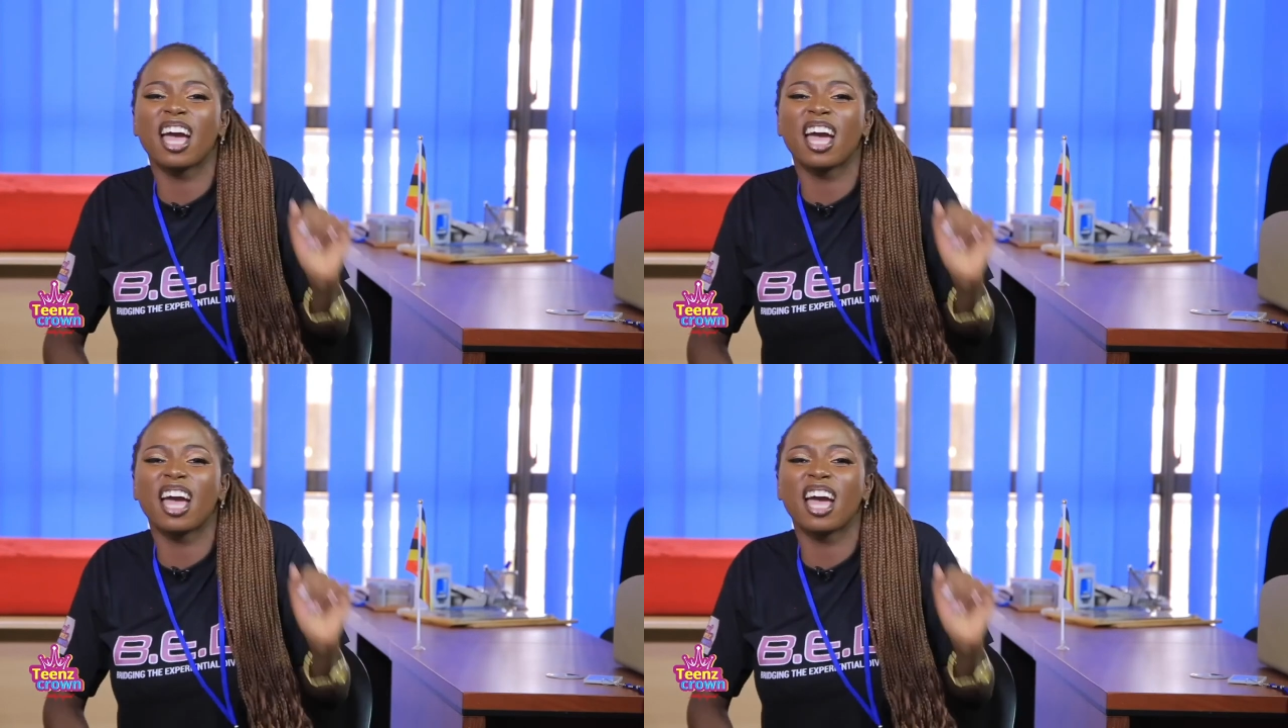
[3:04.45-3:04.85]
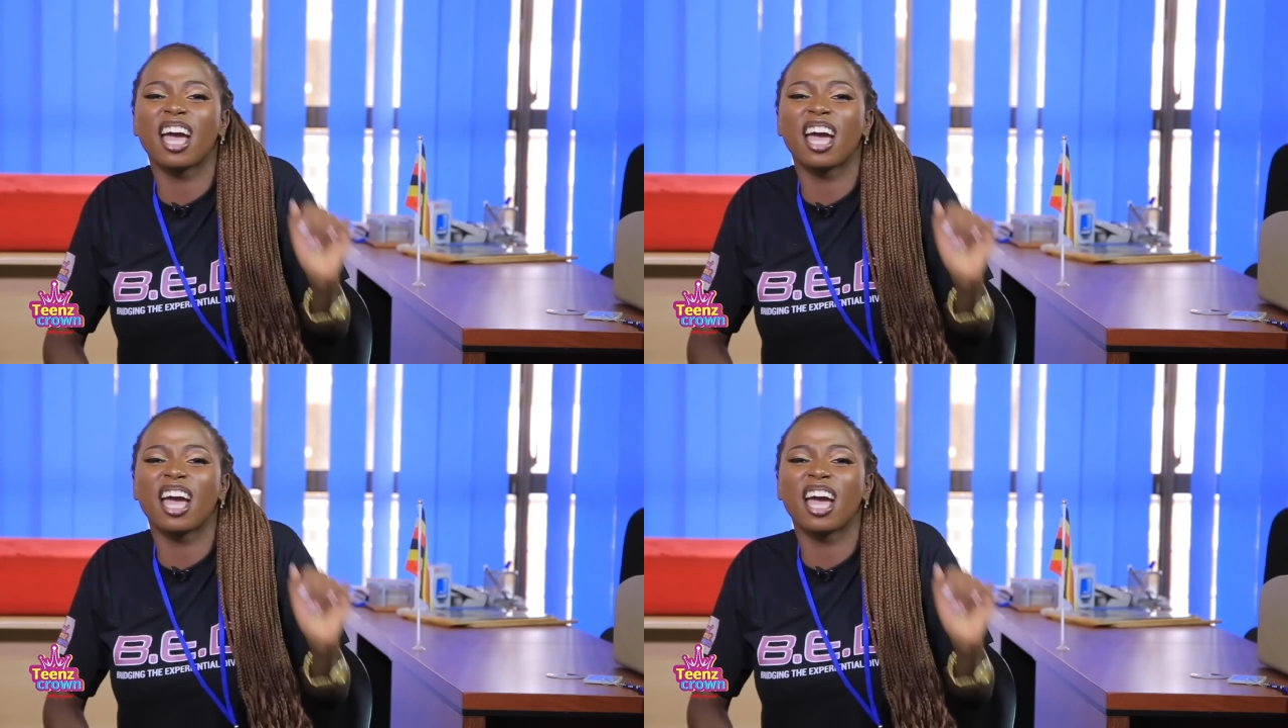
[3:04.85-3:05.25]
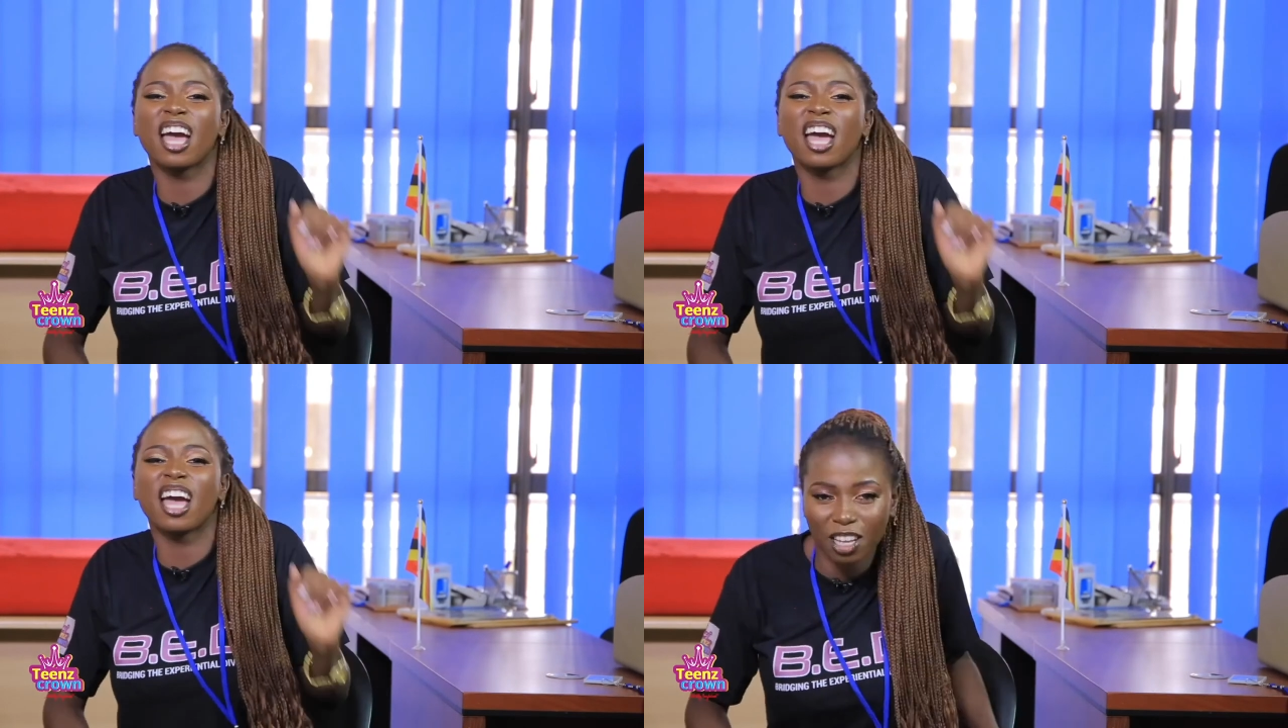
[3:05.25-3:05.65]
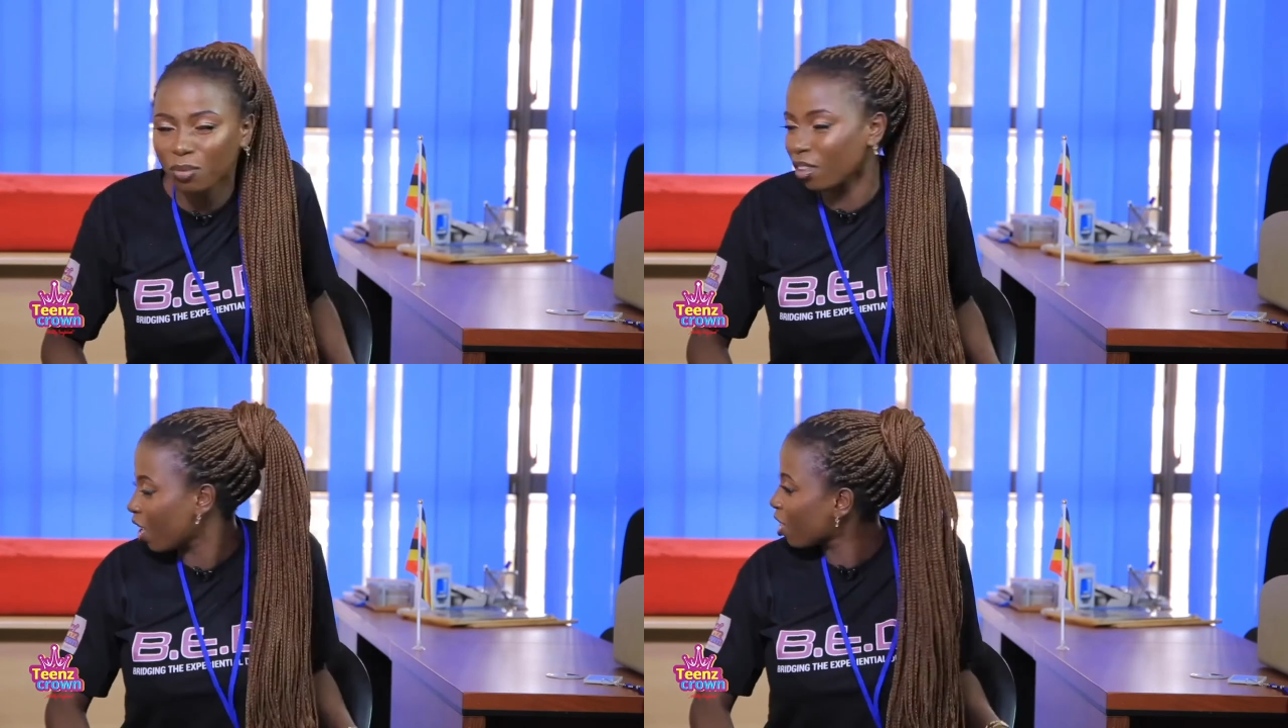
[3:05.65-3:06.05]
from Green Hill
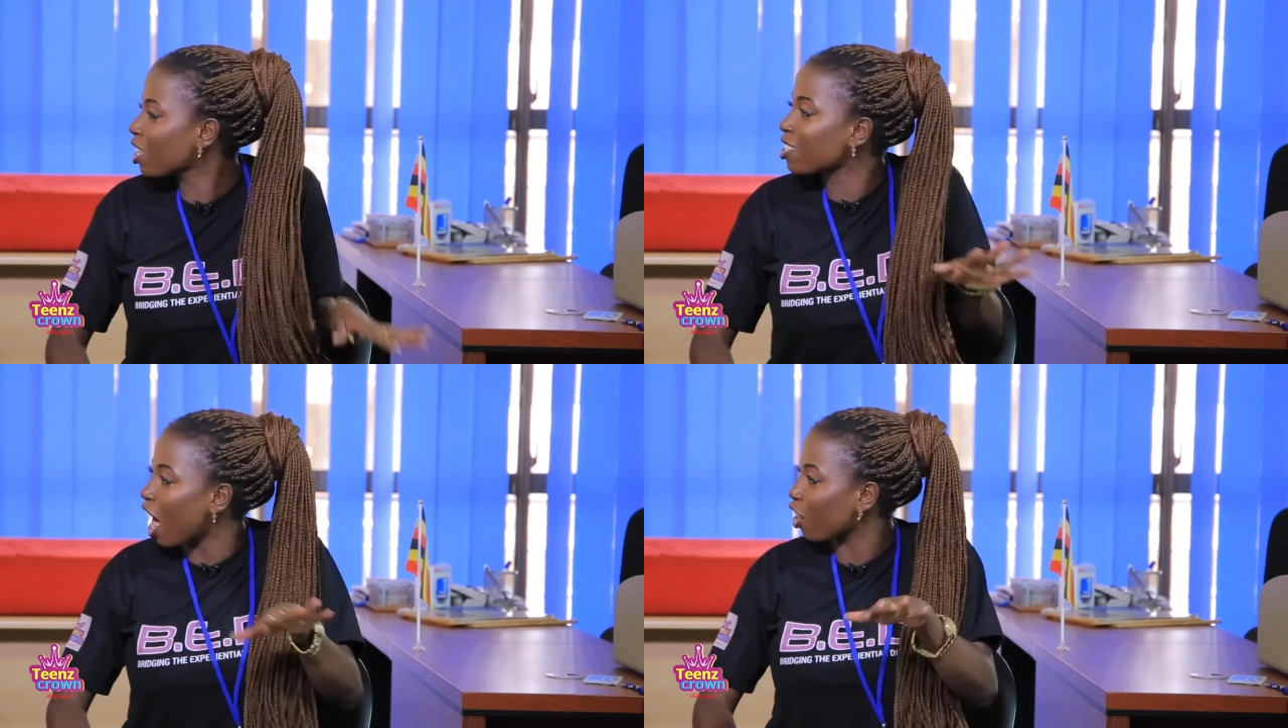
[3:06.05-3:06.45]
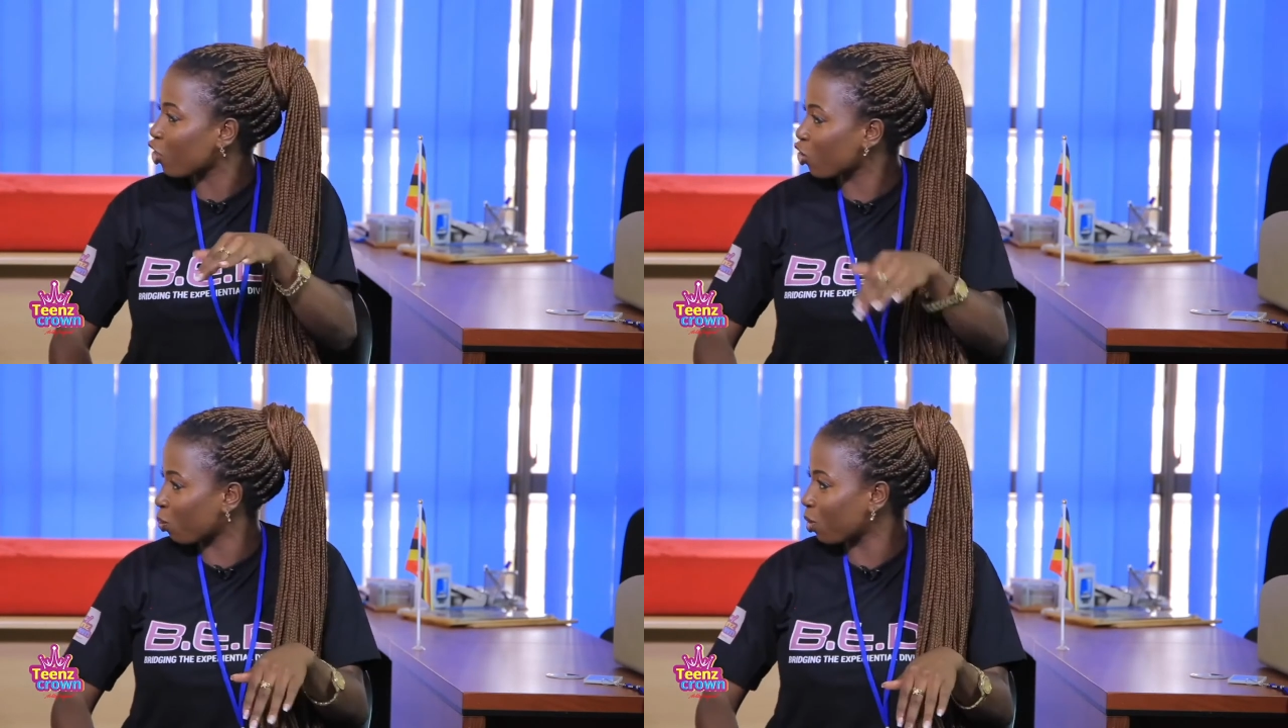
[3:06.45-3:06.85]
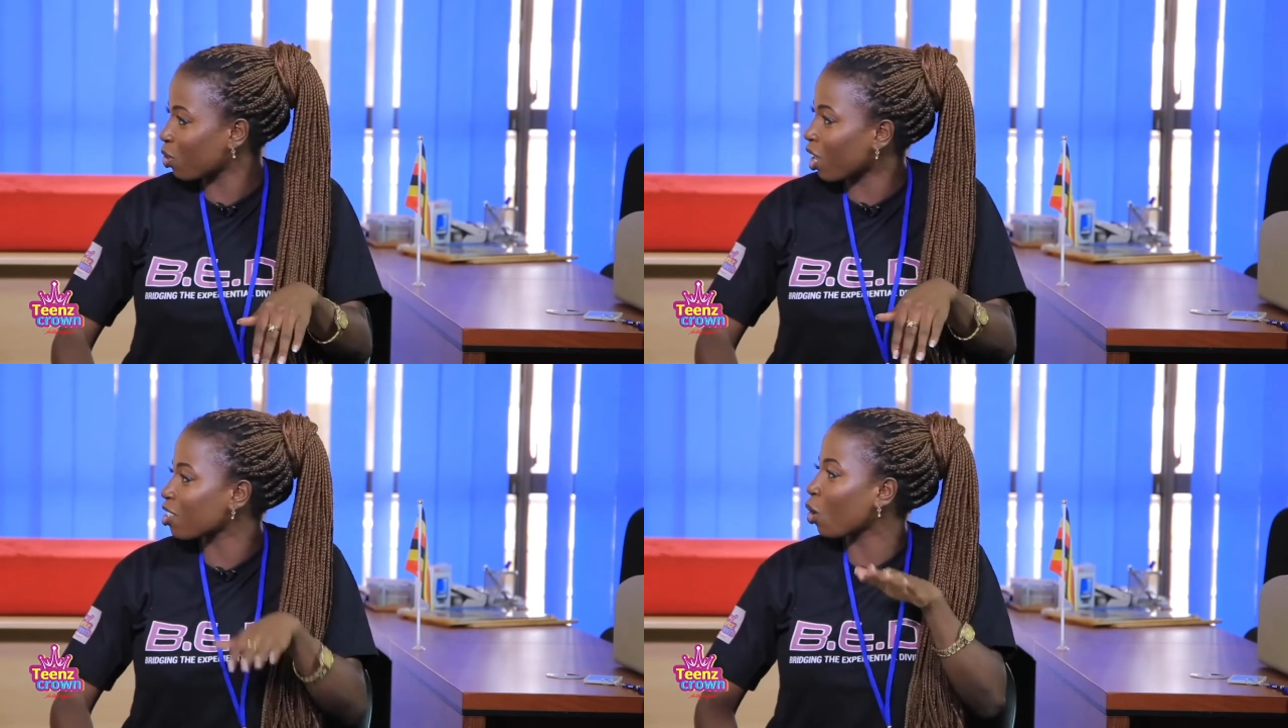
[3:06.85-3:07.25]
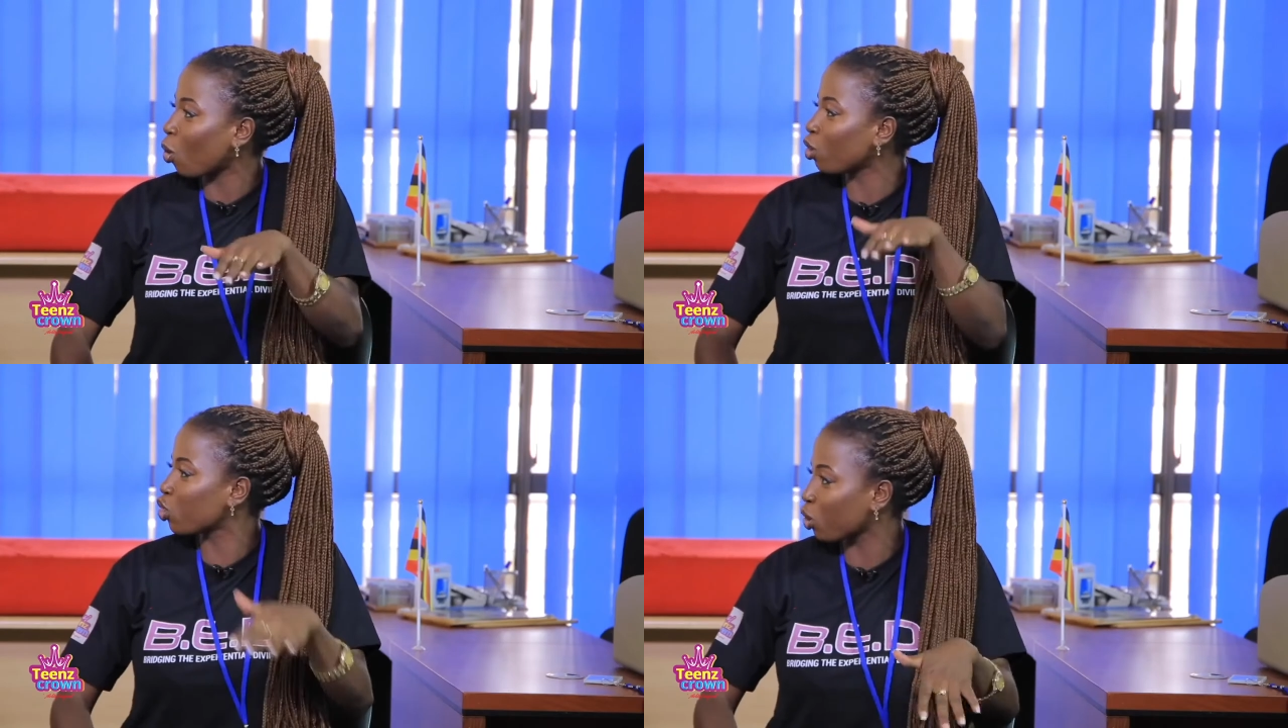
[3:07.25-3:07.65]
Academy. These are the drippers. You guys are all